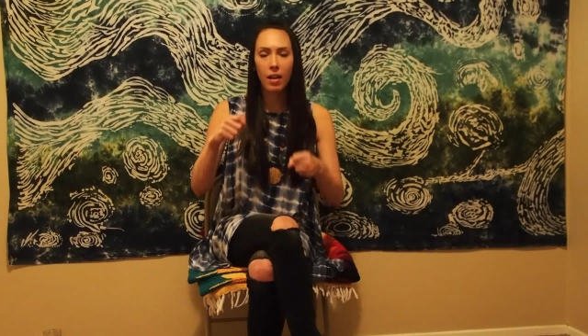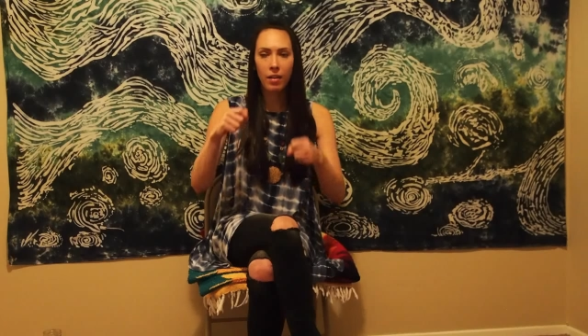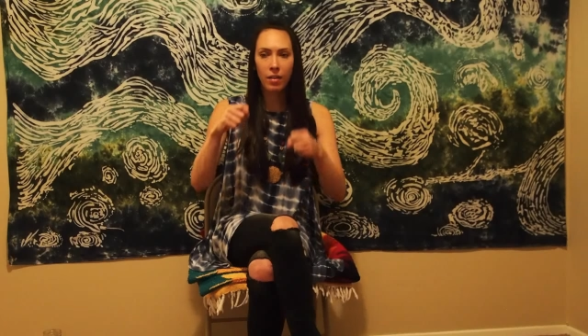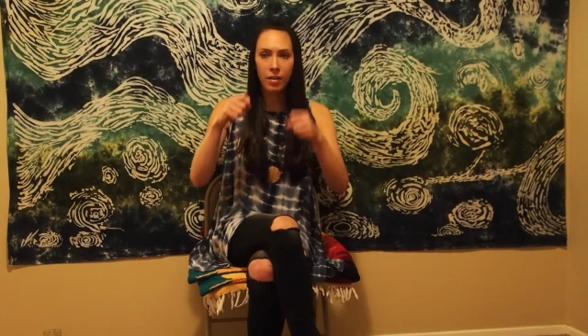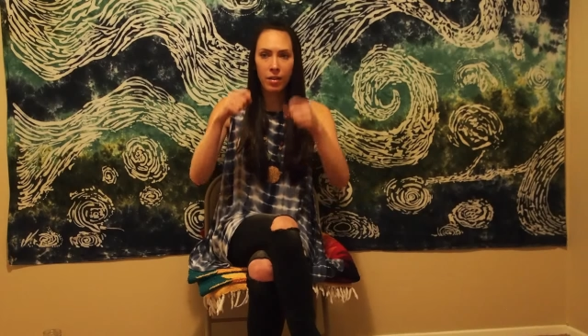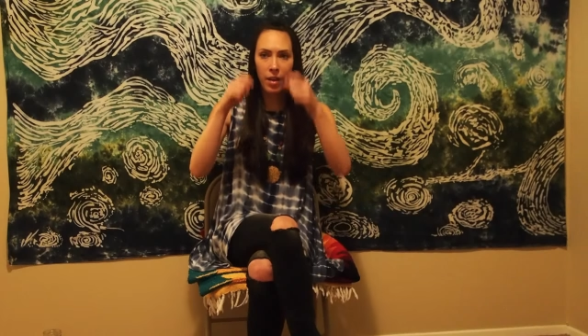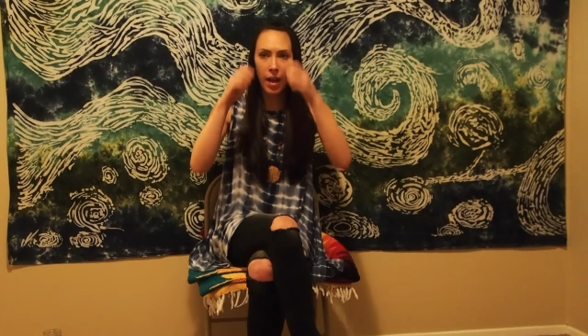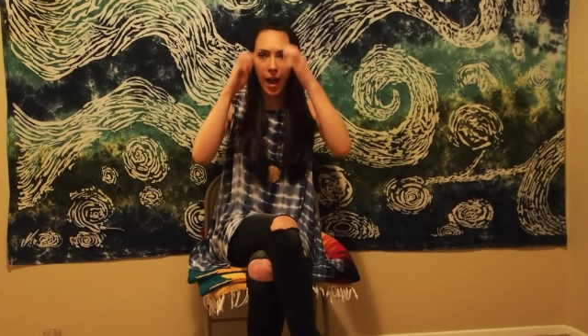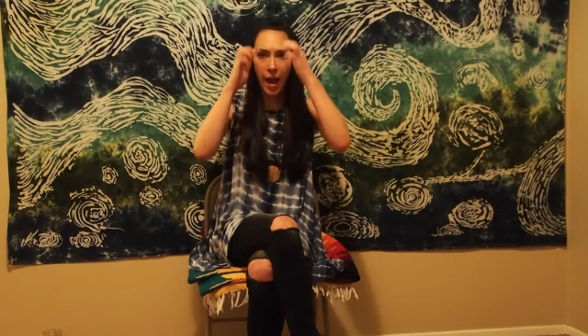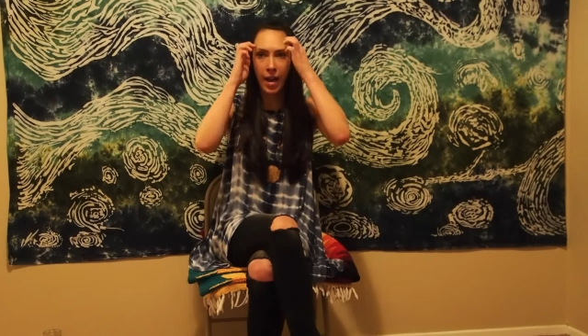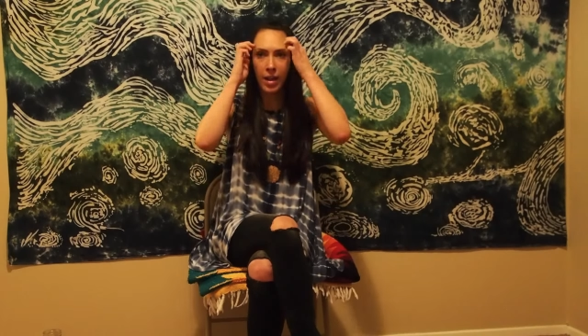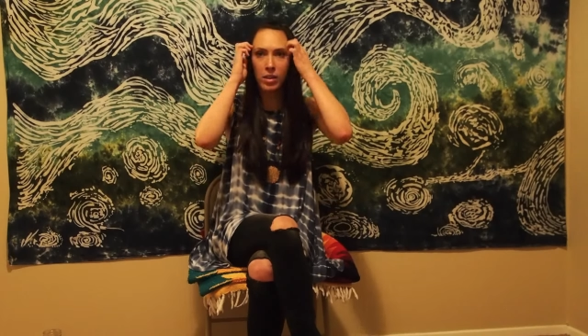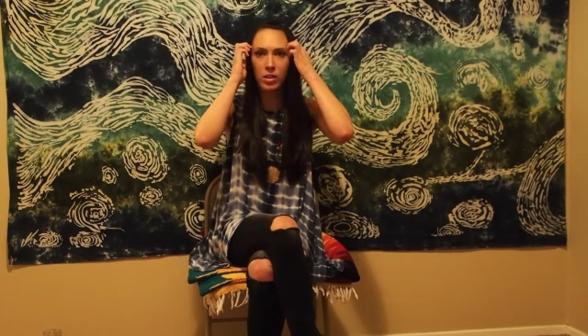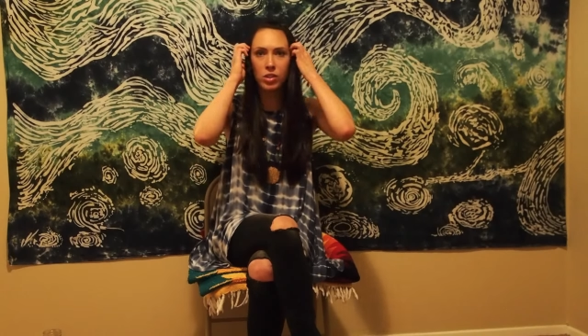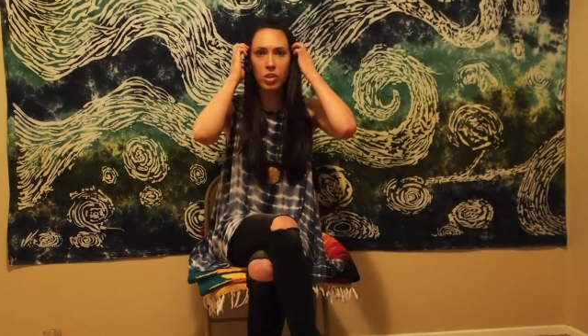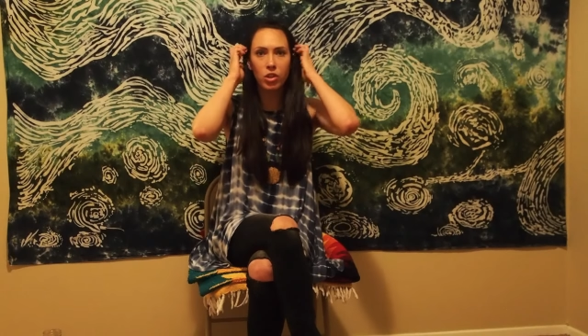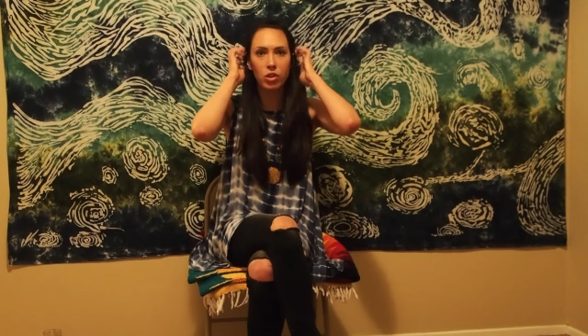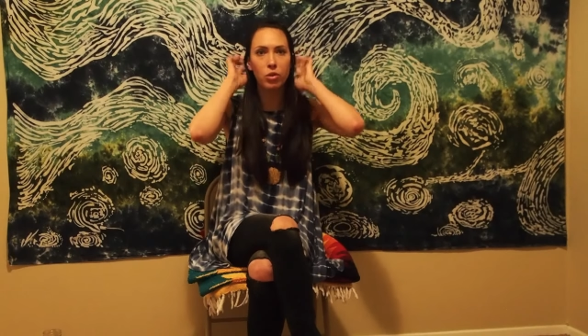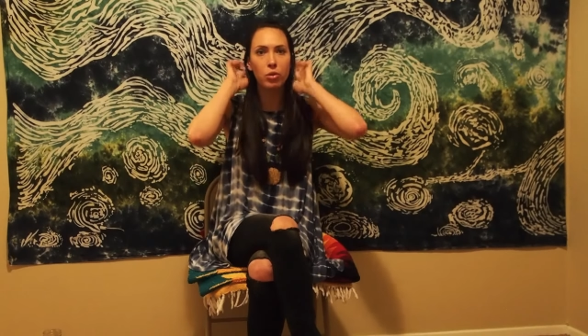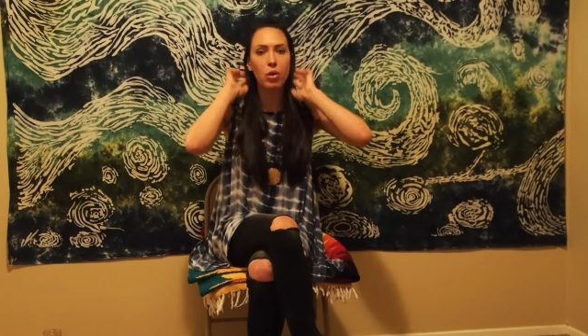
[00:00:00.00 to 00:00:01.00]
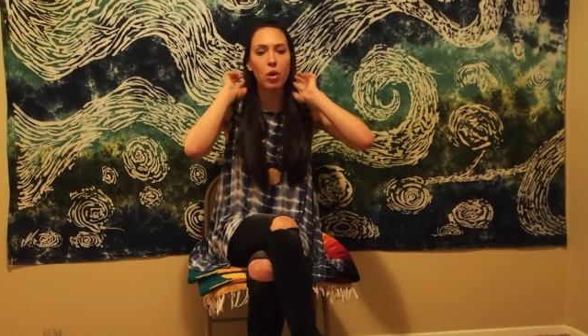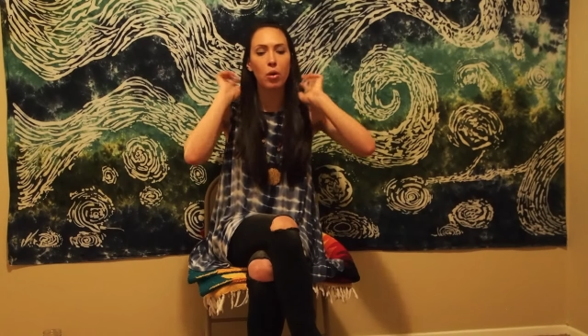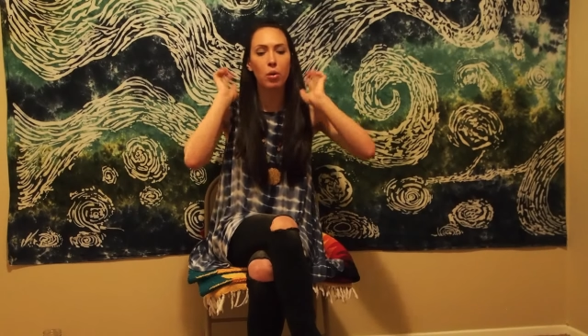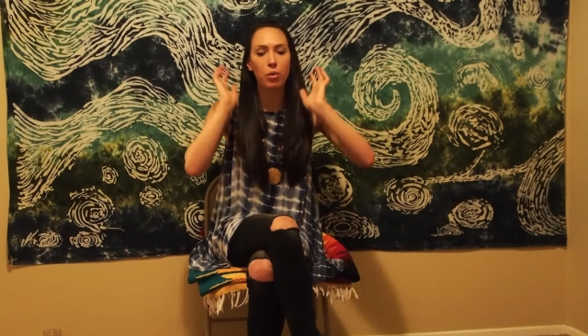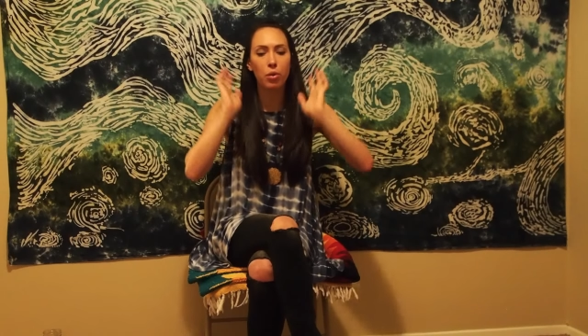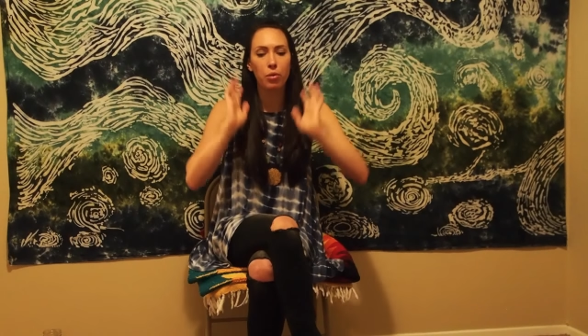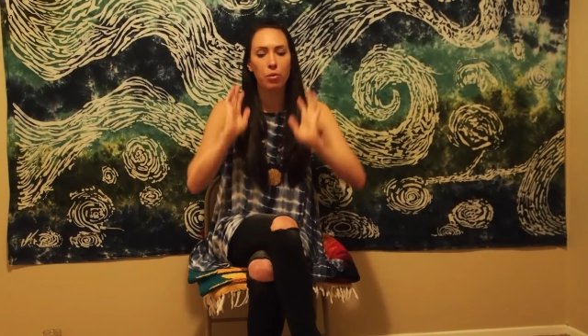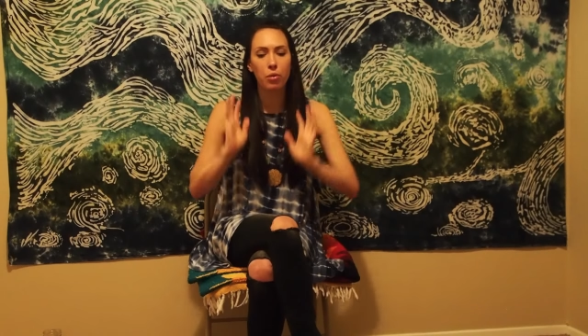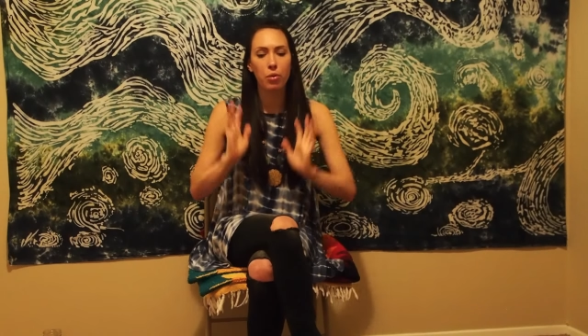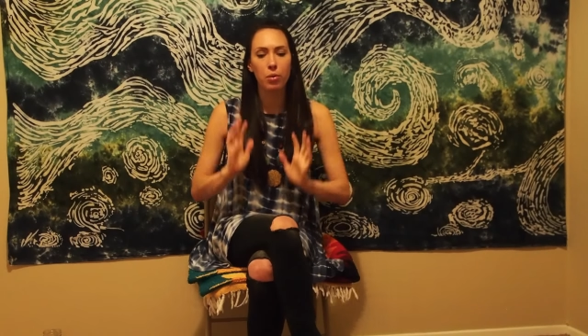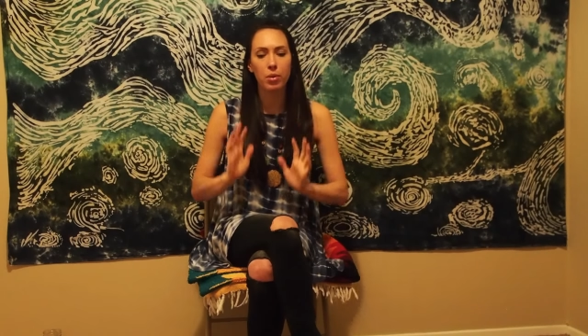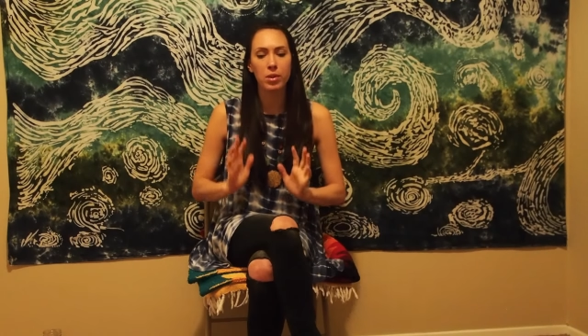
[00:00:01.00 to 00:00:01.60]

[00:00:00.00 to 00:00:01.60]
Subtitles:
as you go through